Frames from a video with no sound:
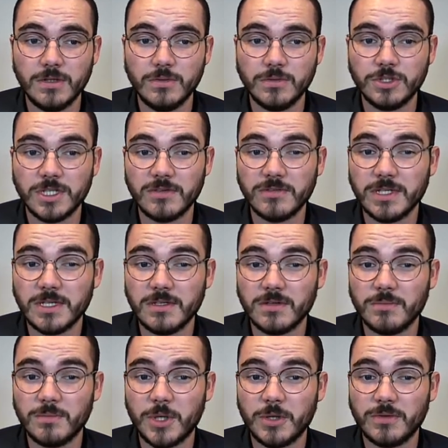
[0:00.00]
Generate the
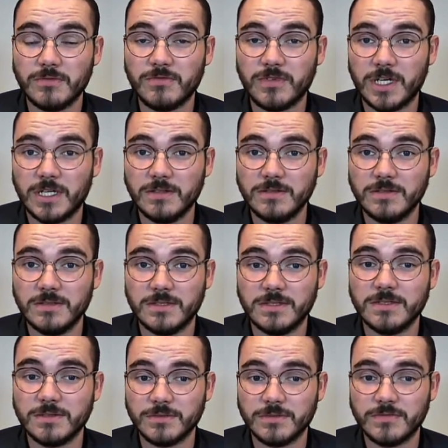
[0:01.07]
component files
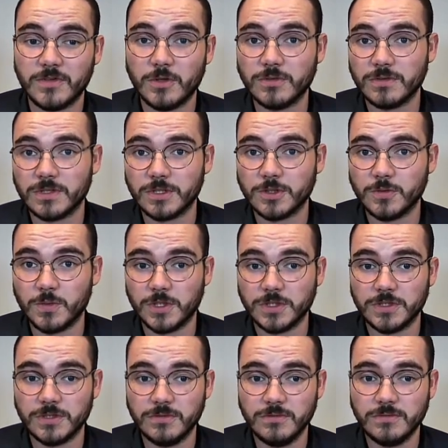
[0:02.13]
into a folder that you want
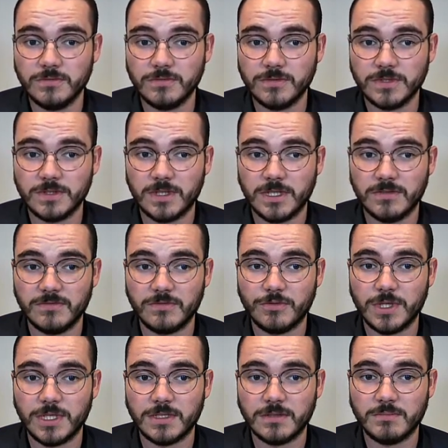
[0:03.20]
to, so I've
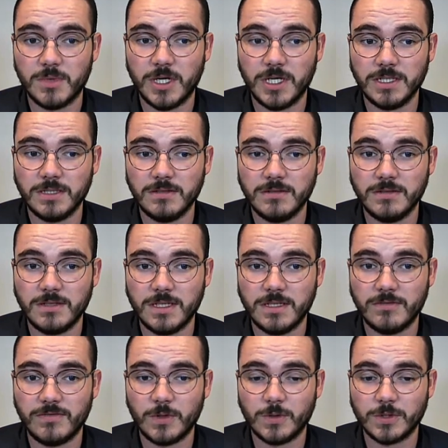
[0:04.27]
created mine in
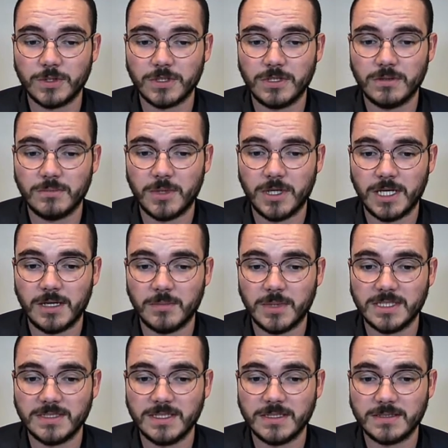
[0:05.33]
a folder called
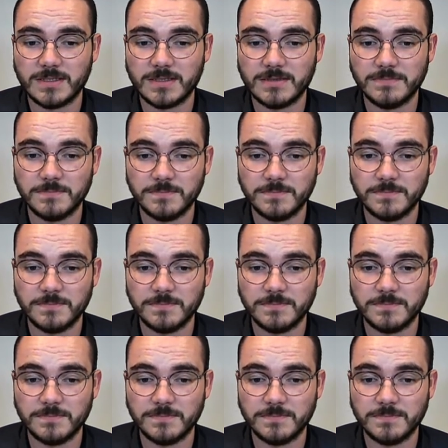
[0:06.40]
mymss.